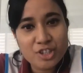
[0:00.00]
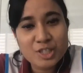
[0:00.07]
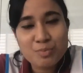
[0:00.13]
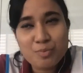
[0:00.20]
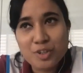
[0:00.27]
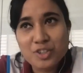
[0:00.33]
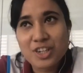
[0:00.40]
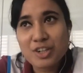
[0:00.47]

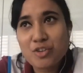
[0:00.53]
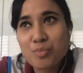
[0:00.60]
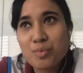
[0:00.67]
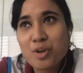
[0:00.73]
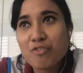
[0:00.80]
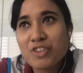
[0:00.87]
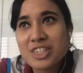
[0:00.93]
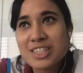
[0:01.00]
project to be
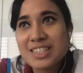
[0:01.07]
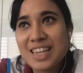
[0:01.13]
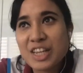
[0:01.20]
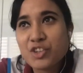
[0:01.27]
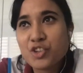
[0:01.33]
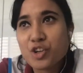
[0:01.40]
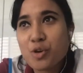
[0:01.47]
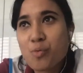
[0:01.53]
of this
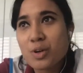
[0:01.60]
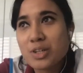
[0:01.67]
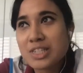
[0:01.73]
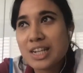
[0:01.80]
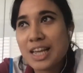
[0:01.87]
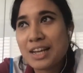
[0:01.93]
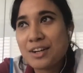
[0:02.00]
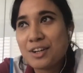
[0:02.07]
nature was
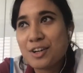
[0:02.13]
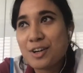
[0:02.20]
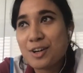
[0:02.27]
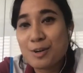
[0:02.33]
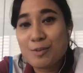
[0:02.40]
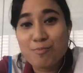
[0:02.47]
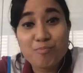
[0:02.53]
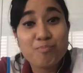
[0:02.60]
like
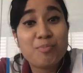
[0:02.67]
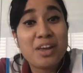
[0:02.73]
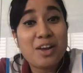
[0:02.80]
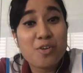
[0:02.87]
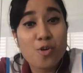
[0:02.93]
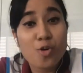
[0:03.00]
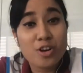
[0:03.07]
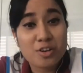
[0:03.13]
a big
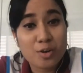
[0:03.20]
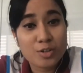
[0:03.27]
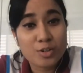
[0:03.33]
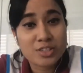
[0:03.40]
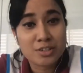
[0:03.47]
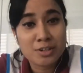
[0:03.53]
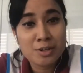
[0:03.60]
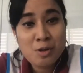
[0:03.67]
roller
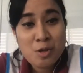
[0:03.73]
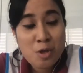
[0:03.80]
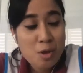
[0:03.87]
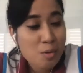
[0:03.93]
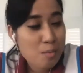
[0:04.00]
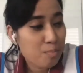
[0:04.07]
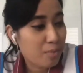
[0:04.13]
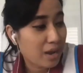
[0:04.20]
coaster.
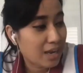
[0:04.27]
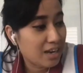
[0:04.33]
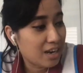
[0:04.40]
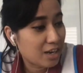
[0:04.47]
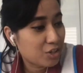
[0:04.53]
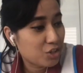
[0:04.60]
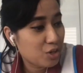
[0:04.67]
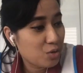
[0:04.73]
My
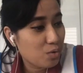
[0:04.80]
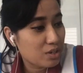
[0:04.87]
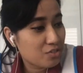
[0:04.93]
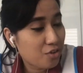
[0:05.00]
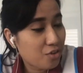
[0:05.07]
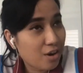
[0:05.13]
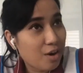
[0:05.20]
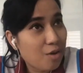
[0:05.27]
induction was
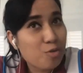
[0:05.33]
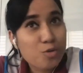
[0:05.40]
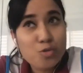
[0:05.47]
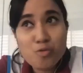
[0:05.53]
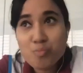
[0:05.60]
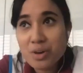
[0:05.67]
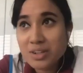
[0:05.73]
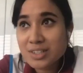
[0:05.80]
for around 2
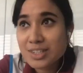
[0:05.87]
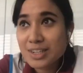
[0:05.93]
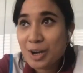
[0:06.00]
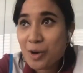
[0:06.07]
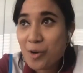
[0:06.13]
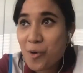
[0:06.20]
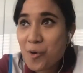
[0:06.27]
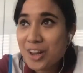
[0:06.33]
months
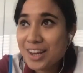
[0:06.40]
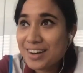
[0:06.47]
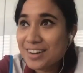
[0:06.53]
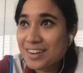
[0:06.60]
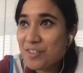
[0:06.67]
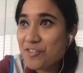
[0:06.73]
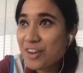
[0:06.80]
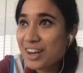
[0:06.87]
alone in
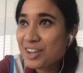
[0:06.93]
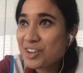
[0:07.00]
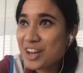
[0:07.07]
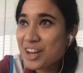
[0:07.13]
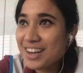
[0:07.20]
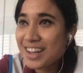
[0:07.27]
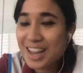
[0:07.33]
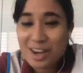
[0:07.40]
a factory
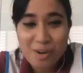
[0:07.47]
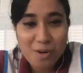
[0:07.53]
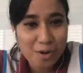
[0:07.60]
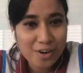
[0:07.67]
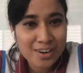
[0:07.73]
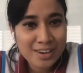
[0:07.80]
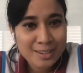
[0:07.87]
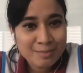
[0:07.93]
in
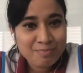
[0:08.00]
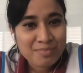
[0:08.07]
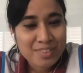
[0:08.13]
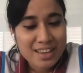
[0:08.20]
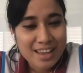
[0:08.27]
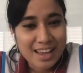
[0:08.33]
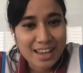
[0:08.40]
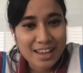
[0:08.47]
Indore.
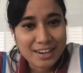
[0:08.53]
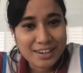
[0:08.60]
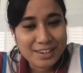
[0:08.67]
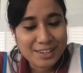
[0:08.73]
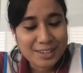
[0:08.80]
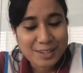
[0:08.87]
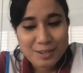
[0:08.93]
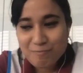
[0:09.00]
And
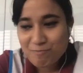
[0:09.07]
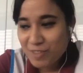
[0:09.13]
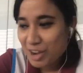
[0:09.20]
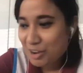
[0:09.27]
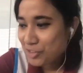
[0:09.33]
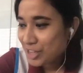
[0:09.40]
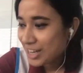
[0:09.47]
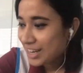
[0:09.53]

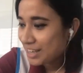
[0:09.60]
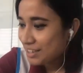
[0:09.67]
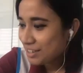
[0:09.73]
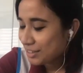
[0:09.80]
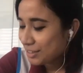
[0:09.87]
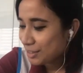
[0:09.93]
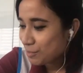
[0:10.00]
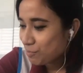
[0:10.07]
after that,
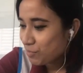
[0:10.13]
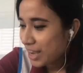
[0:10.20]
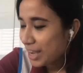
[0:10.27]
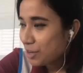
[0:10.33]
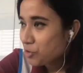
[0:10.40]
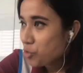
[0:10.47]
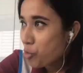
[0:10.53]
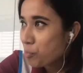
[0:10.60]
I had
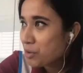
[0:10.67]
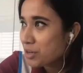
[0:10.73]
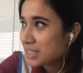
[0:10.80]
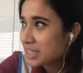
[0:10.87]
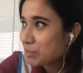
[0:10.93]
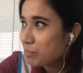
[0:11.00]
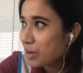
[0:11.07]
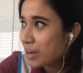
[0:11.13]
to open a
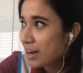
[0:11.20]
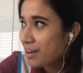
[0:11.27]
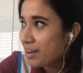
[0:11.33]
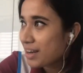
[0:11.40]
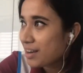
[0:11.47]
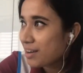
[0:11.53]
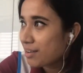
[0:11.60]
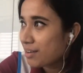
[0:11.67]
supplier
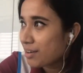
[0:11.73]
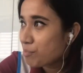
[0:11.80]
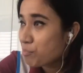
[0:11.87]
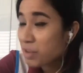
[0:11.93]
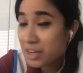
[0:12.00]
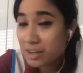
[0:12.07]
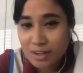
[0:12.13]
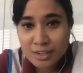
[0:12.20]
in
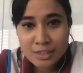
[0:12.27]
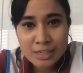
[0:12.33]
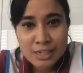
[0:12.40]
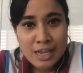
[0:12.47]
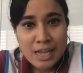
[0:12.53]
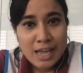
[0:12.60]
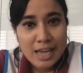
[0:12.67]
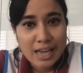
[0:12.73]
Meerut.
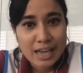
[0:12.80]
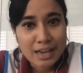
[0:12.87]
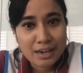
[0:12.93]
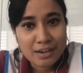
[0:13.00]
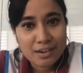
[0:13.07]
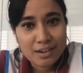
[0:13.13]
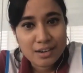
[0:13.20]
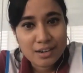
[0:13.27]

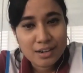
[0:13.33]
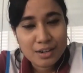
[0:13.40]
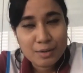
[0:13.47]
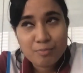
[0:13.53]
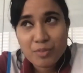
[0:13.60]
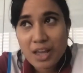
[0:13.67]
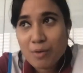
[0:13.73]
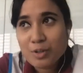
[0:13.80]
And
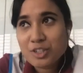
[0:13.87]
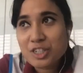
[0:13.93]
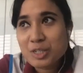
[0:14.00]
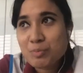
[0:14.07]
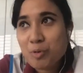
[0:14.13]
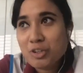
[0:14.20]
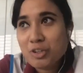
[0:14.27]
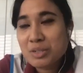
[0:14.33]
I was
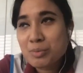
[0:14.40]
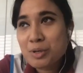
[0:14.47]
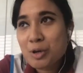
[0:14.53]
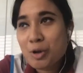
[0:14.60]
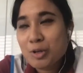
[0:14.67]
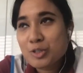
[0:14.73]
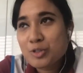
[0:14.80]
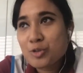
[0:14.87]
responsible
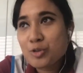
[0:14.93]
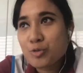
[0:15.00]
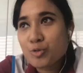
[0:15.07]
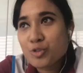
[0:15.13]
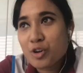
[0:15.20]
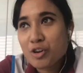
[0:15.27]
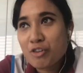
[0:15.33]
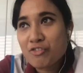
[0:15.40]
also to
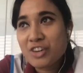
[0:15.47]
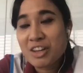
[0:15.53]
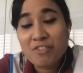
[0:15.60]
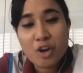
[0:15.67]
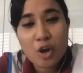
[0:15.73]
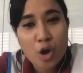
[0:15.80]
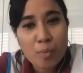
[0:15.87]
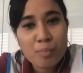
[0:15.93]
sort of
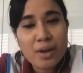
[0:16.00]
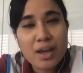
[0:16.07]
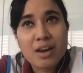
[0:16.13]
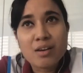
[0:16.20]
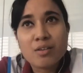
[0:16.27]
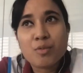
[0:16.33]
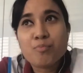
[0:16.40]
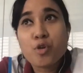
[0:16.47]
develop
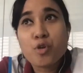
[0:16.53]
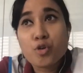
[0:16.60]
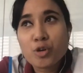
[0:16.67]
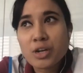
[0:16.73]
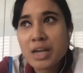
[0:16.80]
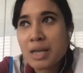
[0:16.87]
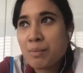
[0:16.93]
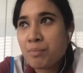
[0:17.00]
and
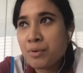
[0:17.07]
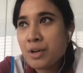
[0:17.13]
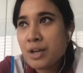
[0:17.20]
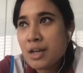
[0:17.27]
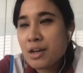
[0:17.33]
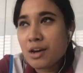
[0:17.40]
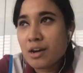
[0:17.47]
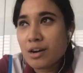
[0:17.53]
prototype
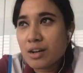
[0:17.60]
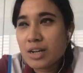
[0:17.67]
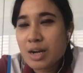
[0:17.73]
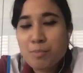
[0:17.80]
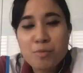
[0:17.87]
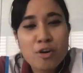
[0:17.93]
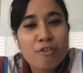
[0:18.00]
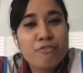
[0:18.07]
a
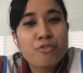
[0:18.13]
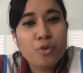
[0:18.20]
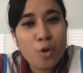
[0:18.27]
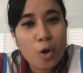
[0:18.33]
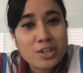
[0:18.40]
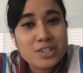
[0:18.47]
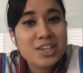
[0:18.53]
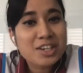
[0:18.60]
couple of
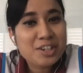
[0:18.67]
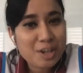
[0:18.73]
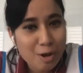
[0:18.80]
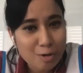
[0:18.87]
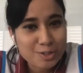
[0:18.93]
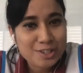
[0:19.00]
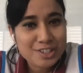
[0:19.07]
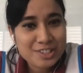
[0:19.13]
Fugonza
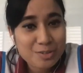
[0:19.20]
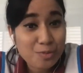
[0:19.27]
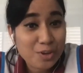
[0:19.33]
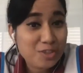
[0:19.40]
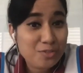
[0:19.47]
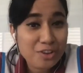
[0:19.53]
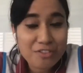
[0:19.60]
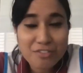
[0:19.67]
trousers,
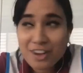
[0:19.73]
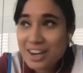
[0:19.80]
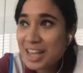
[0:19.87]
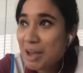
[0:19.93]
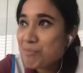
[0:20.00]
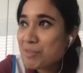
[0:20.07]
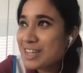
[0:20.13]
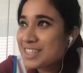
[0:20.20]
which we very
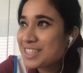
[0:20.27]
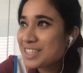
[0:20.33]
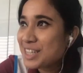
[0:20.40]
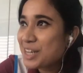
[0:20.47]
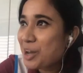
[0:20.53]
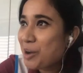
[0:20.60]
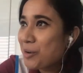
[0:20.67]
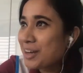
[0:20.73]
happily see
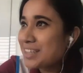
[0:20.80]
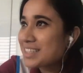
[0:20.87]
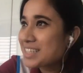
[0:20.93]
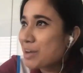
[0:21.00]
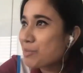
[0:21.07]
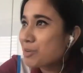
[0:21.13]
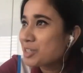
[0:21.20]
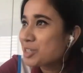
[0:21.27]
nowadays in
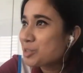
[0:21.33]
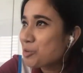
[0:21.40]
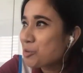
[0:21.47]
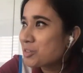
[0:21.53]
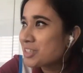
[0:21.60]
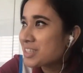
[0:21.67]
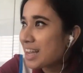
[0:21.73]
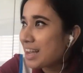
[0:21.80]
our
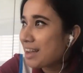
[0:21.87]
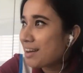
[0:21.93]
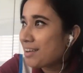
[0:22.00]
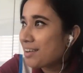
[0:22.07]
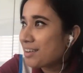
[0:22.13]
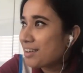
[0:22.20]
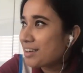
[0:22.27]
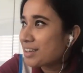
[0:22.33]
stores, and
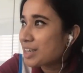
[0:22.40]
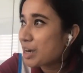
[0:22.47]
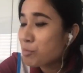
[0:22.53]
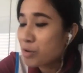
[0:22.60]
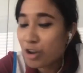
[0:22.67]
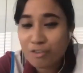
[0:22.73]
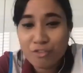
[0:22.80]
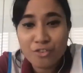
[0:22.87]
a
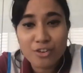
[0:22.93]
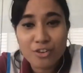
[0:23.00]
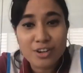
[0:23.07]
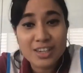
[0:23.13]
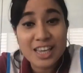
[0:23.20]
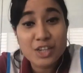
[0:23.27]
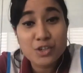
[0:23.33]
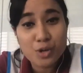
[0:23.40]
couple of
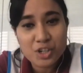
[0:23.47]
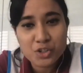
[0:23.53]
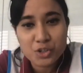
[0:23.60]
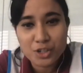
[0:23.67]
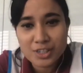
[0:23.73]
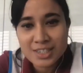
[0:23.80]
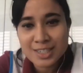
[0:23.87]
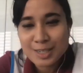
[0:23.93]
Keshwa
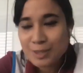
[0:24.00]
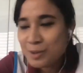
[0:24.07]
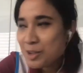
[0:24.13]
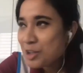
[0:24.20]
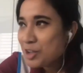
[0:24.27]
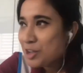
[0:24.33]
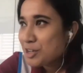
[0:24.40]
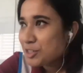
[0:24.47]
shirts.
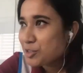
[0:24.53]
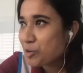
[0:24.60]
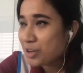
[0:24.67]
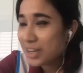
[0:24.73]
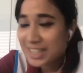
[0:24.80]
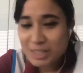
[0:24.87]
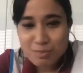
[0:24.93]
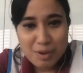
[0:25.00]
So
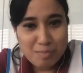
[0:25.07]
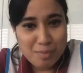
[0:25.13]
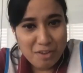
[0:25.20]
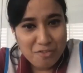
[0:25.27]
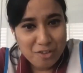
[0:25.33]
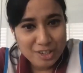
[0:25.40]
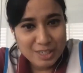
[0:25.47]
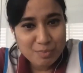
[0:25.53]
that's been my
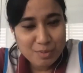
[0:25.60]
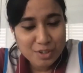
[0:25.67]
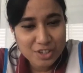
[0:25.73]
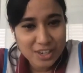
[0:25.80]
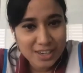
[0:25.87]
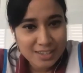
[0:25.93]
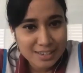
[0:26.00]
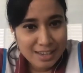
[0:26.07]
first
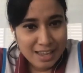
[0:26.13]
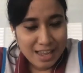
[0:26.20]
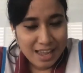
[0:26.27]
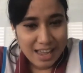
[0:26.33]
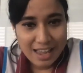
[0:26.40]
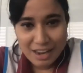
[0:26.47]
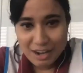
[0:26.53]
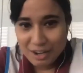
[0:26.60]
project.
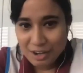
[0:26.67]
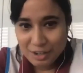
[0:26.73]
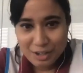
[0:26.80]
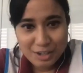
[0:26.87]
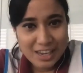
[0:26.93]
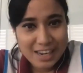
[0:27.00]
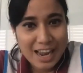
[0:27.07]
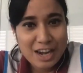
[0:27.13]
And
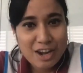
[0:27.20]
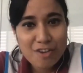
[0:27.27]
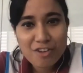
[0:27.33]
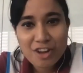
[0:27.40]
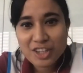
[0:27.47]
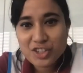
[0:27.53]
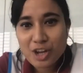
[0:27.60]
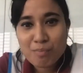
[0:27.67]
the kind of
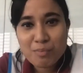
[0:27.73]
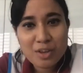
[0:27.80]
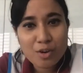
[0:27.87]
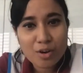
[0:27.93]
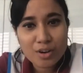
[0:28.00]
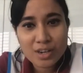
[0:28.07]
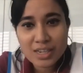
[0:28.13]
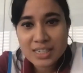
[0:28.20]
HRP
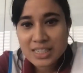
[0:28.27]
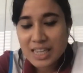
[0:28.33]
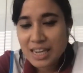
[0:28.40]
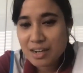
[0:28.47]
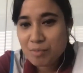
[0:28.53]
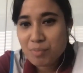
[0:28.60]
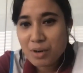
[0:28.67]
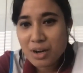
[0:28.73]
audits and
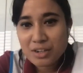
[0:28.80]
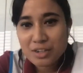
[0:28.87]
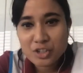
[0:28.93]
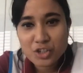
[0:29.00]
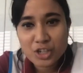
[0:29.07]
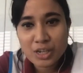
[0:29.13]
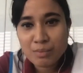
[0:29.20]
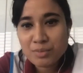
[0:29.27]
the
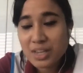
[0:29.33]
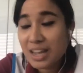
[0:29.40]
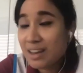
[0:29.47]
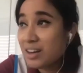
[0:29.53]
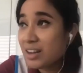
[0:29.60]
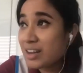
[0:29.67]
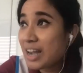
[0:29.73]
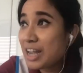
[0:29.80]
partnerships and
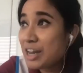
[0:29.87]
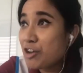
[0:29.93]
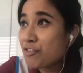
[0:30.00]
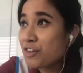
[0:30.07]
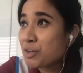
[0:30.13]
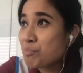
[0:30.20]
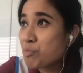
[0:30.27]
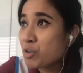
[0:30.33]
the kind of
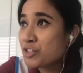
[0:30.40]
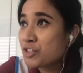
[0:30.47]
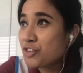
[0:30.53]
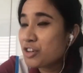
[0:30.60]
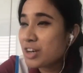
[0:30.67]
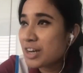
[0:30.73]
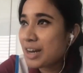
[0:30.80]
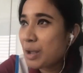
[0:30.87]
atmosphere
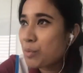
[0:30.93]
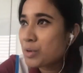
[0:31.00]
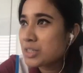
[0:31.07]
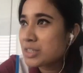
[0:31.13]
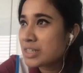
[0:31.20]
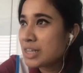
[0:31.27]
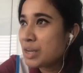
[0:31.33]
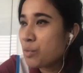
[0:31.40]
that I was
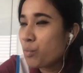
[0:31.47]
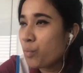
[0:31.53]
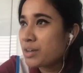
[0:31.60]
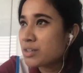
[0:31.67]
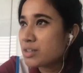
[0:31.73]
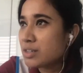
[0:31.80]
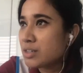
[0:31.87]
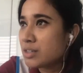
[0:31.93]
in with
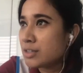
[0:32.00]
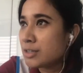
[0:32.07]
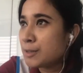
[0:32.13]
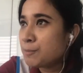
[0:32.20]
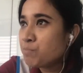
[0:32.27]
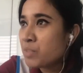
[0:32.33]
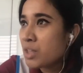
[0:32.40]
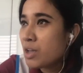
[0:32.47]
the
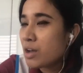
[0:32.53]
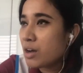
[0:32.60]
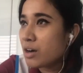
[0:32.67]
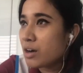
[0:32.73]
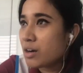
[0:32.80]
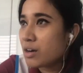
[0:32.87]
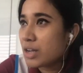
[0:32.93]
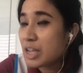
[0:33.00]

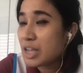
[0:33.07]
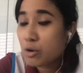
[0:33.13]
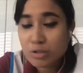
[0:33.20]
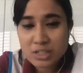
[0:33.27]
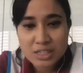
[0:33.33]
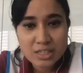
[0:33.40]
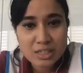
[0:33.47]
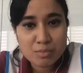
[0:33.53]

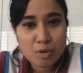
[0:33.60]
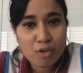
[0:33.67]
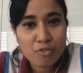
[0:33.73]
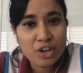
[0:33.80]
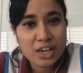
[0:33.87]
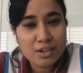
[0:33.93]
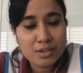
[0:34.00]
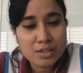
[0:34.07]
ecosystem of
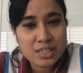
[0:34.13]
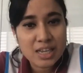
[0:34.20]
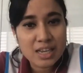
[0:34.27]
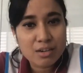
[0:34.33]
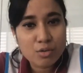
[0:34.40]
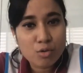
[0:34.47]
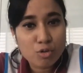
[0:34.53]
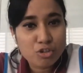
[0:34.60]
leaders
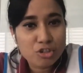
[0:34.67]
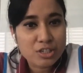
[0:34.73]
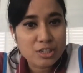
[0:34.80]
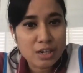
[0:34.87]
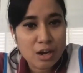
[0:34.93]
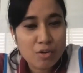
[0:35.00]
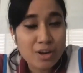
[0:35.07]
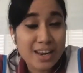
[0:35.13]
and coaches
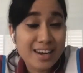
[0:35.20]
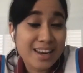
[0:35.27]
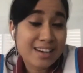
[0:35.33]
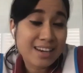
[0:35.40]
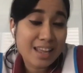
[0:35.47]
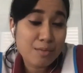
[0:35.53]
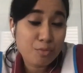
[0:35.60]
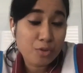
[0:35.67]
around, and that
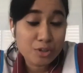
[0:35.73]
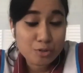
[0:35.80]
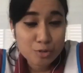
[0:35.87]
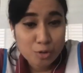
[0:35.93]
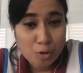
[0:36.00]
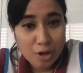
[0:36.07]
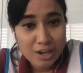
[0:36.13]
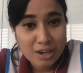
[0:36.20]
time we used to
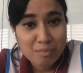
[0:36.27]
call them